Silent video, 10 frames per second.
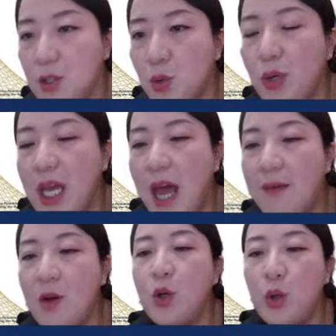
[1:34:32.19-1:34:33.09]
So we
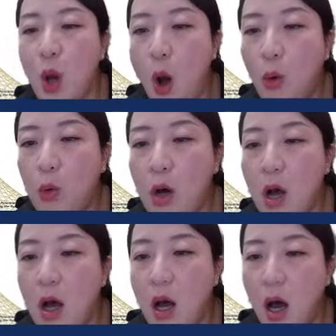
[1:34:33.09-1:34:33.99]
have no
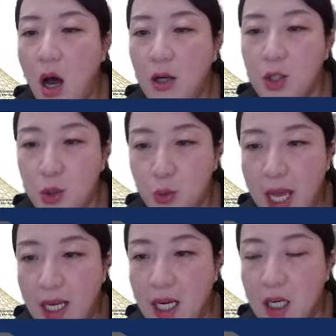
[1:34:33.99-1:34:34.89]

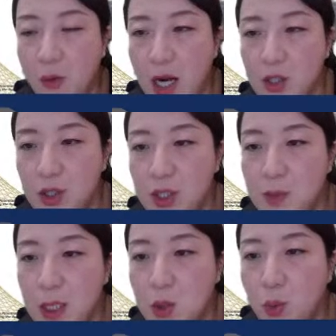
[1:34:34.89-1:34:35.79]
two-way
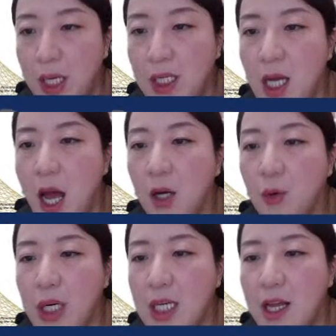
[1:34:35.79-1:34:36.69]
interactions between a
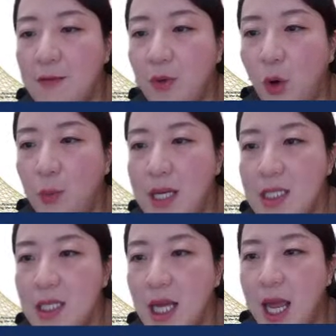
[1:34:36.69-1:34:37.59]
green
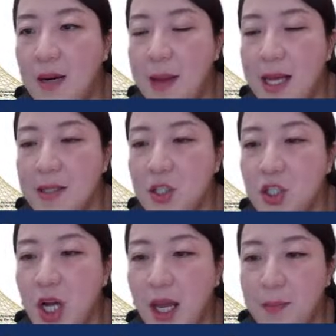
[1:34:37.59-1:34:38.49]
involvement and
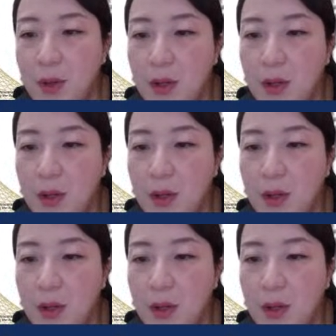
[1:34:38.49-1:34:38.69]
message type.